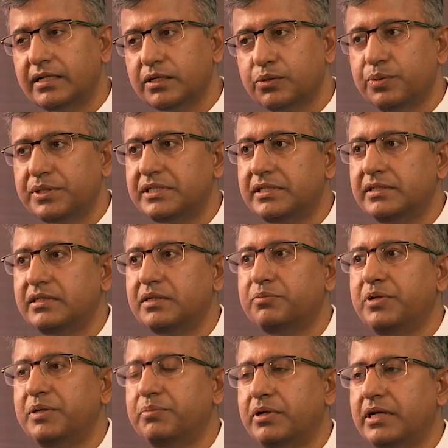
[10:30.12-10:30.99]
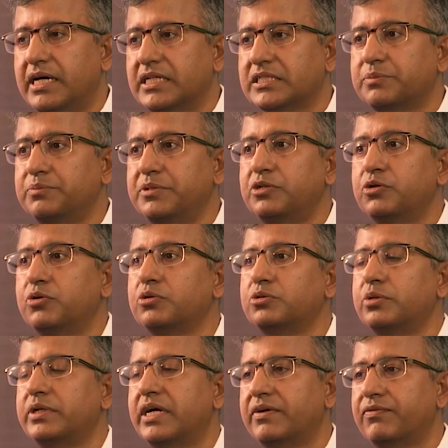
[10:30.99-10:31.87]
The other question that people ask me,
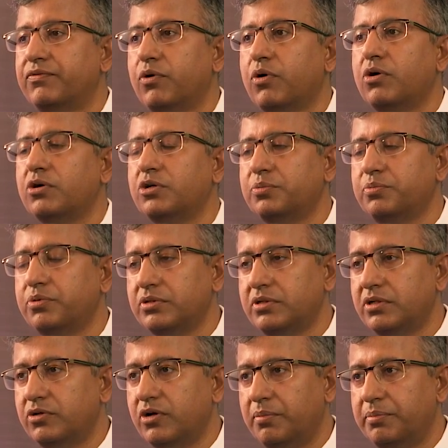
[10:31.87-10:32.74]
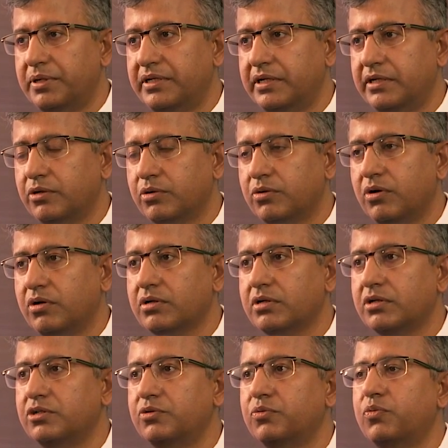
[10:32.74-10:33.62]
oh, today I forgot to put the drop at 8
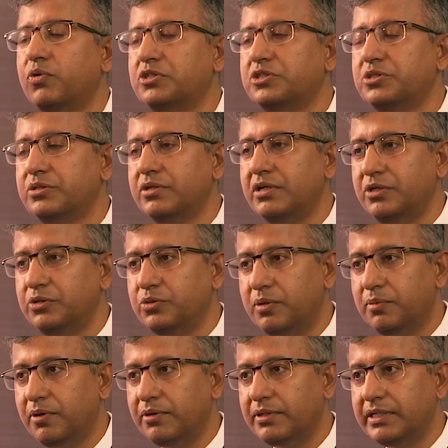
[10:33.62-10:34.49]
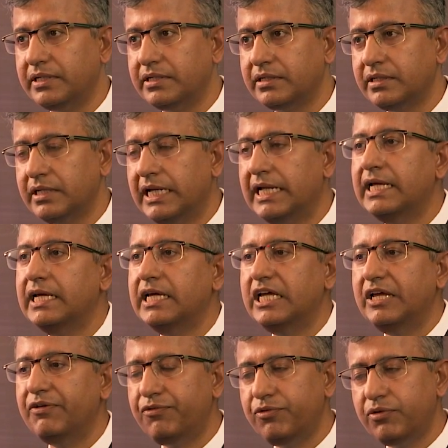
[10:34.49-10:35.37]
o'clock. What should I do about it?
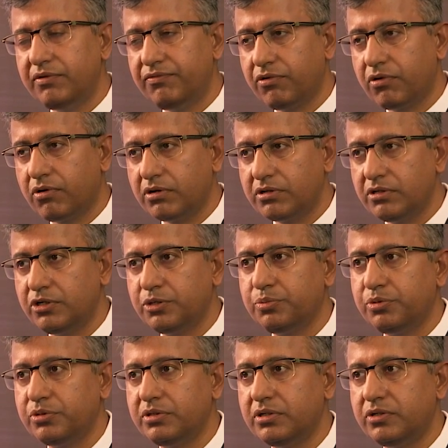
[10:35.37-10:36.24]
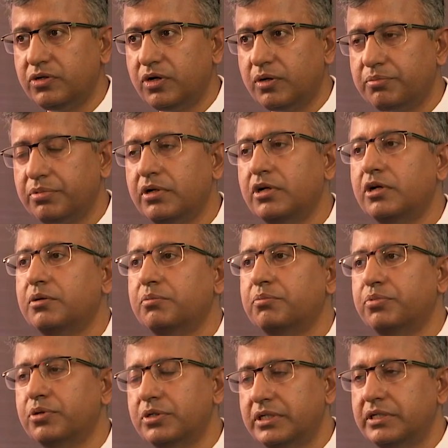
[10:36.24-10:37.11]
If you have forgotten to put the drop,
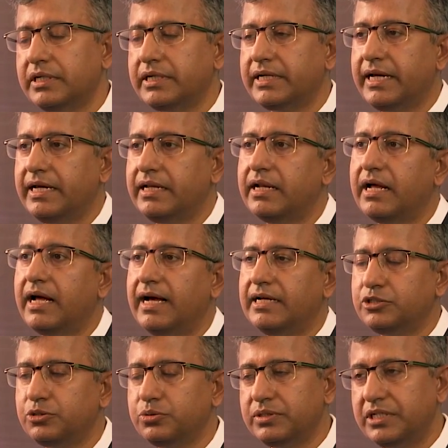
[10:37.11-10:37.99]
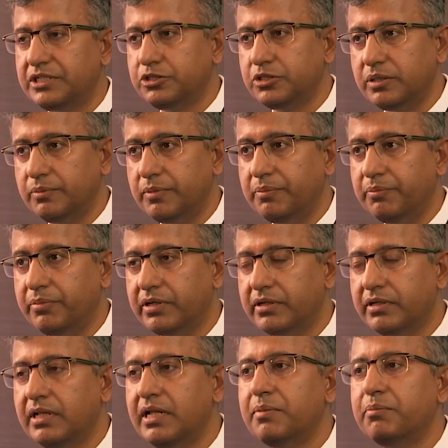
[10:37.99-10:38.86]
put it again as soon as you
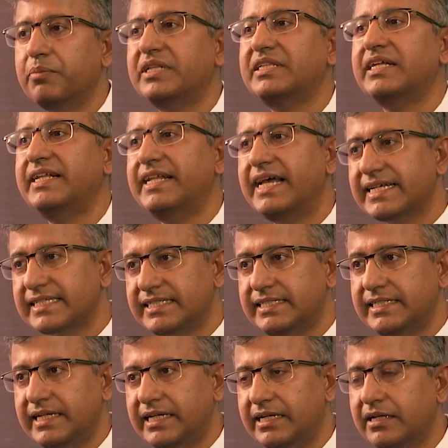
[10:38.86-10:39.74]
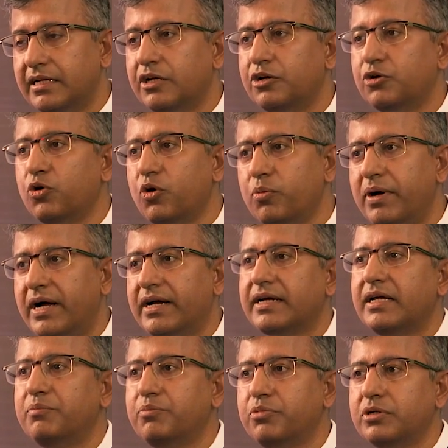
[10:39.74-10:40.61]
remember. But the next day, go
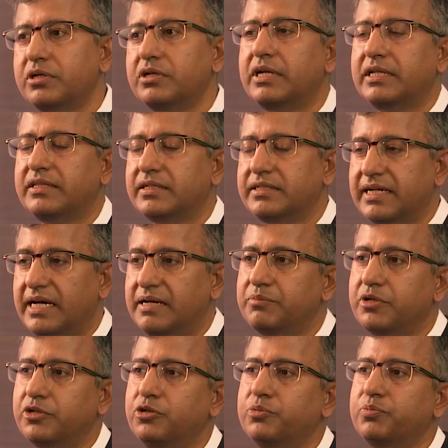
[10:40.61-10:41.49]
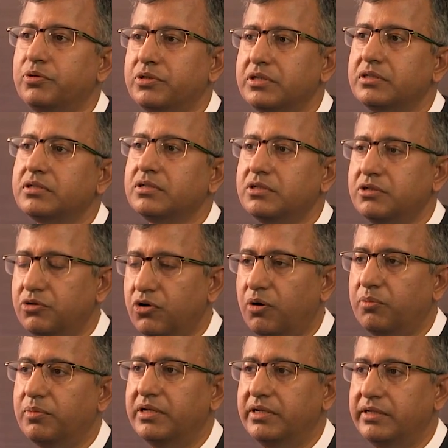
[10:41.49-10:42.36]
back and put it at the time that you put it
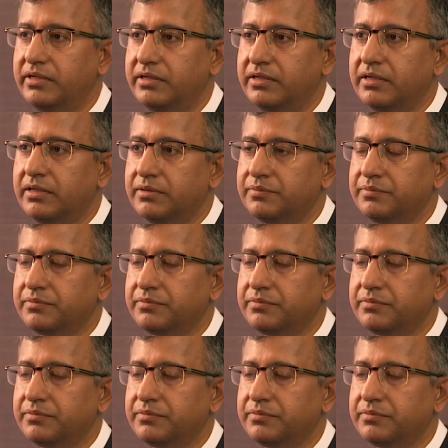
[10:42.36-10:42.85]
normally.